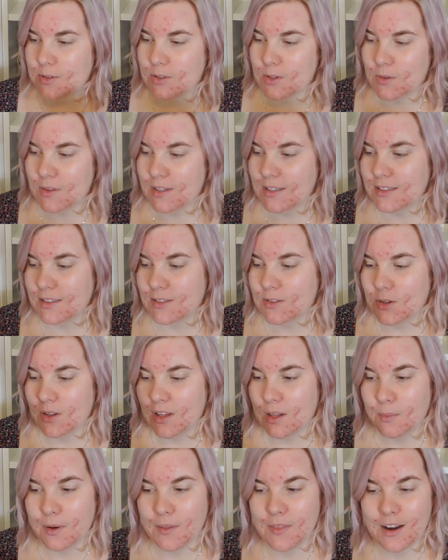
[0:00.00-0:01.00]
So this is
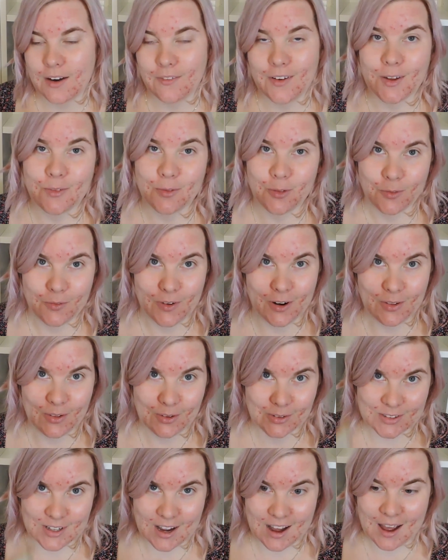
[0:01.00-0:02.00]
certainly one that I've had for a very
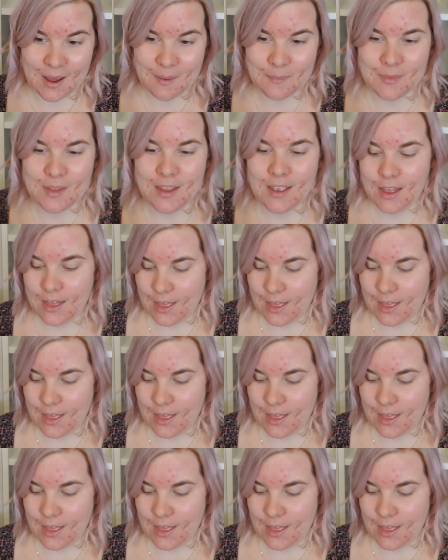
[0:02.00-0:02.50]
long time,